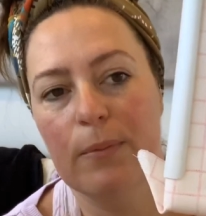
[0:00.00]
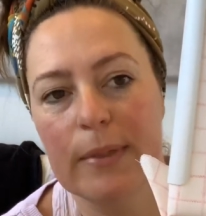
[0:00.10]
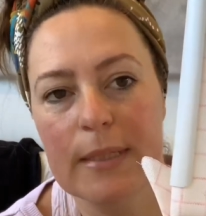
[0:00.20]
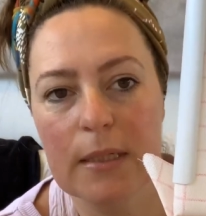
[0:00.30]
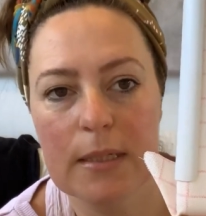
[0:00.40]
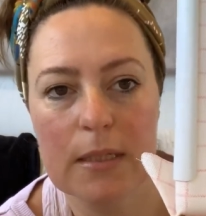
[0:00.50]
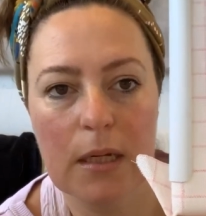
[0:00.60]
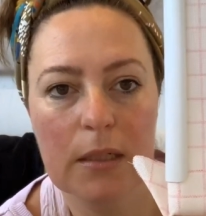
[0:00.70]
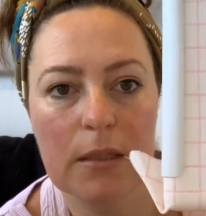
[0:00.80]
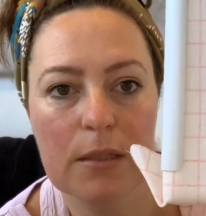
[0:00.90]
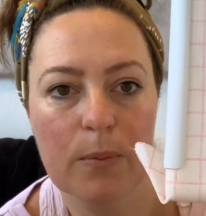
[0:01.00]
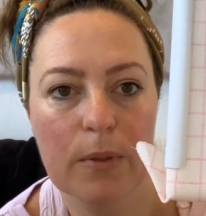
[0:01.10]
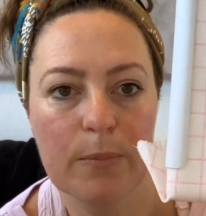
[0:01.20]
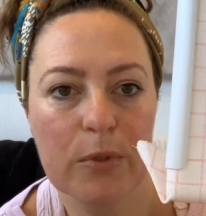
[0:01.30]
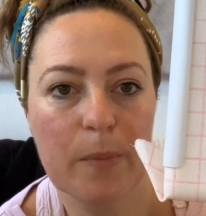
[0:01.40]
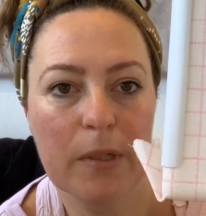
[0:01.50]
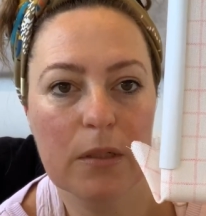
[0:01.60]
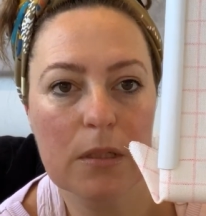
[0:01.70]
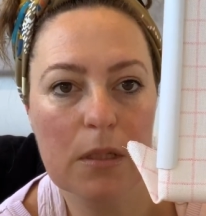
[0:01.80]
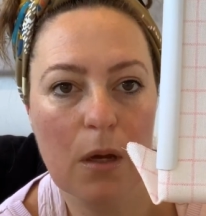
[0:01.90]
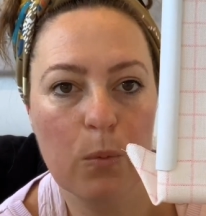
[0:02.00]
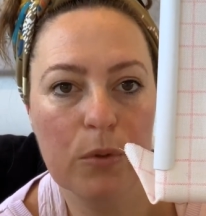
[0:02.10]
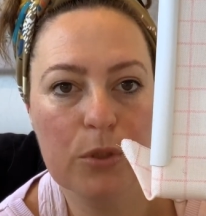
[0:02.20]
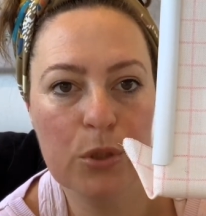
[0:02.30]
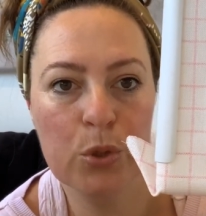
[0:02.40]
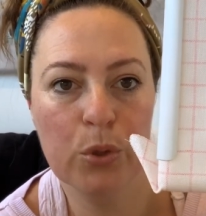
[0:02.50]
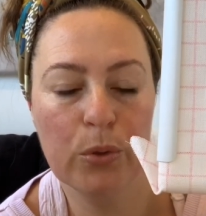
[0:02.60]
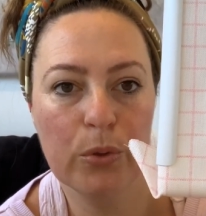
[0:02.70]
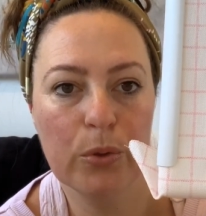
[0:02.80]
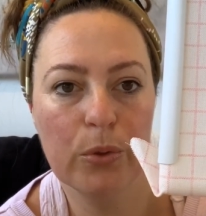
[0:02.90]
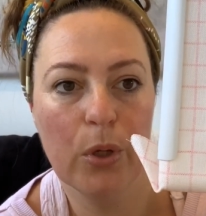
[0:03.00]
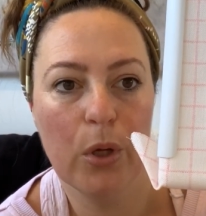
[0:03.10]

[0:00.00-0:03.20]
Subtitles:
reason I started this one was because I wanted to